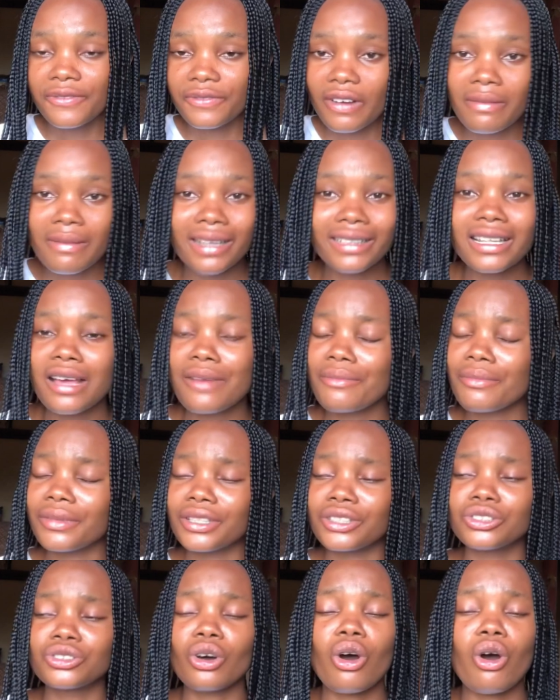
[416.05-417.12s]
Pharmaderm
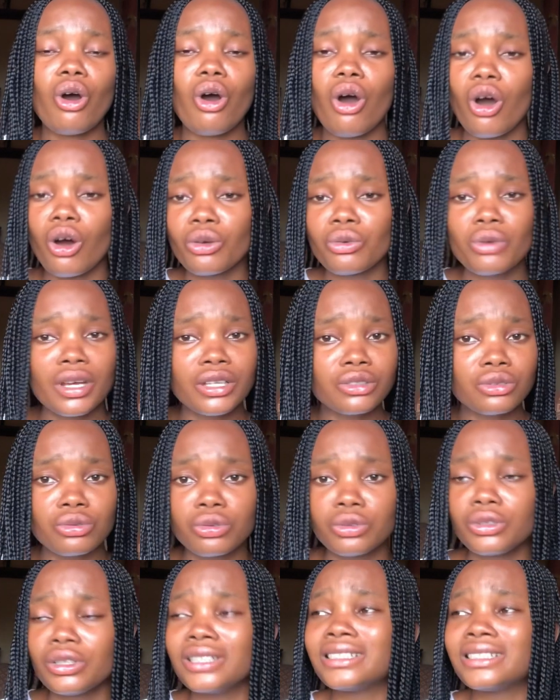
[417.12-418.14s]
is always good.